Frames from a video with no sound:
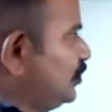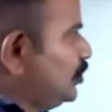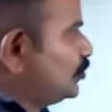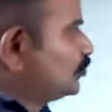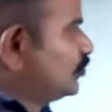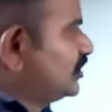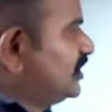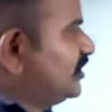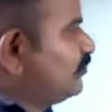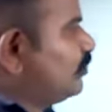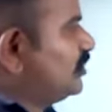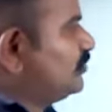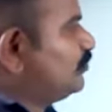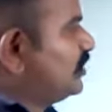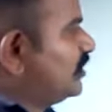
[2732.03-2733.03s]
So here
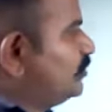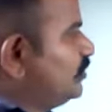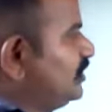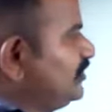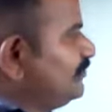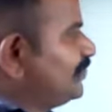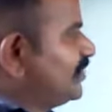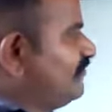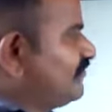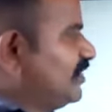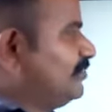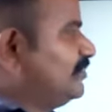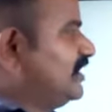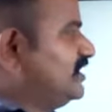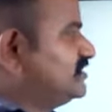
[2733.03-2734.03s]
what we are doing
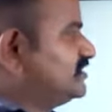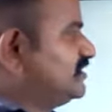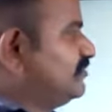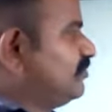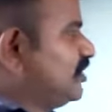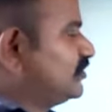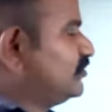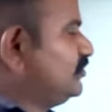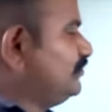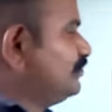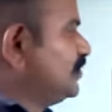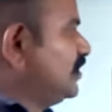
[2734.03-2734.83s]
from the LCD module